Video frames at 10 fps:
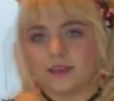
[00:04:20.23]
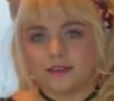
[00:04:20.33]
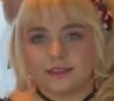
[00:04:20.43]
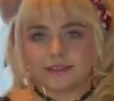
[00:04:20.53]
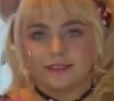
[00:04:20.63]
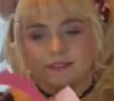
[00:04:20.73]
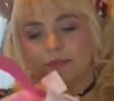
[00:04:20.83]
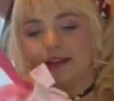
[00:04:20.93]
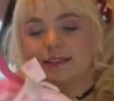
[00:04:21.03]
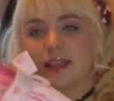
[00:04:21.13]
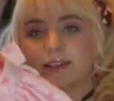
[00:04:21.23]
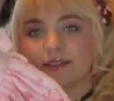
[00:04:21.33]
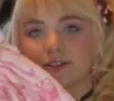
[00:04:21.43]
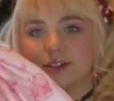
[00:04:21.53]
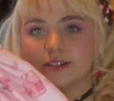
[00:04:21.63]
This is my second
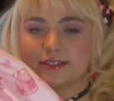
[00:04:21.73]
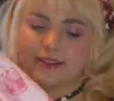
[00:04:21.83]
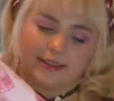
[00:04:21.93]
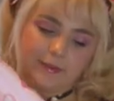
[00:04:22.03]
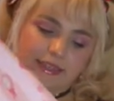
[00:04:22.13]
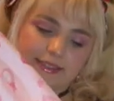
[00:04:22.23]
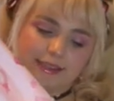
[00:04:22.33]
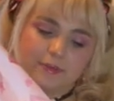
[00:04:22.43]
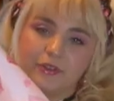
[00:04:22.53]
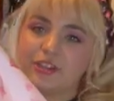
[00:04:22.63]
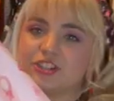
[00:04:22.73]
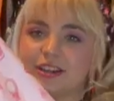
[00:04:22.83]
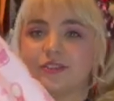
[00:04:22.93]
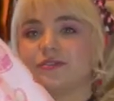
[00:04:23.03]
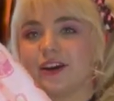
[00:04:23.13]
skirt and my second Milky Chan
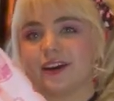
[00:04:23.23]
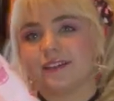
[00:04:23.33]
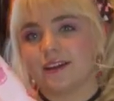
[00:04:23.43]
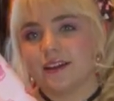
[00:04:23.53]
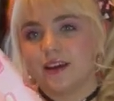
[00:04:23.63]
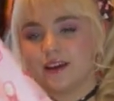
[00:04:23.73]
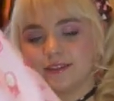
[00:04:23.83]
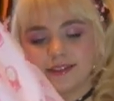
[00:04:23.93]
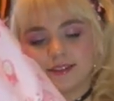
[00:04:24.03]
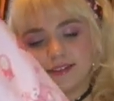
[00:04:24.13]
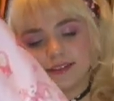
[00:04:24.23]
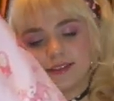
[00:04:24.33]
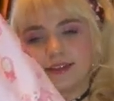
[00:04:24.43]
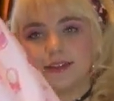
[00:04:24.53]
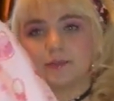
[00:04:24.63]
the Fawn. This is
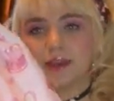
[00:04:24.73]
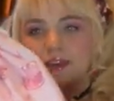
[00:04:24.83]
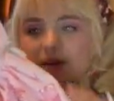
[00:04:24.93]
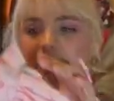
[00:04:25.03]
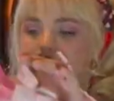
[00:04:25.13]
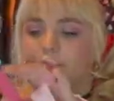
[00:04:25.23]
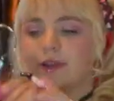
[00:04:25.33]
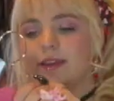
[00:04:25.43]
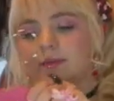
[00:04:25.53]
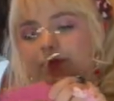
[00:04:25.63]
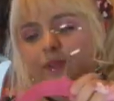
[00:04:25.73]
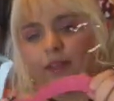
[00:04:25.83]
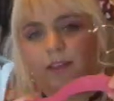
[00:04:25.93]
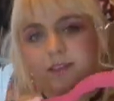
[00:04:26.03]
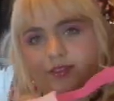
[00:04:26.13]
the pink colorway
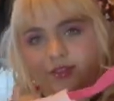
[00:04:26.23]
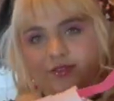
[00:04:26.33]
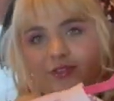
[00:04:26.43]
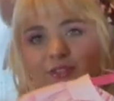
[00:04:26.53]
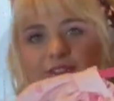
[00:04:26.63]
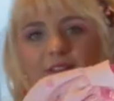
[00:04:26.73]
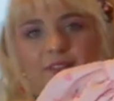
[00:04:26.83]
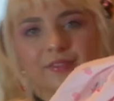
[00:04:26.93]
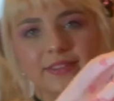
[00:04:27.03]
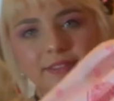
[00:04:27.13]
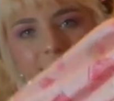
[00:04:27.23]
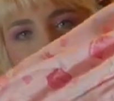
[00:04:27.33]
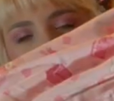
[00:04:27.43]
in the skirt version, obviously.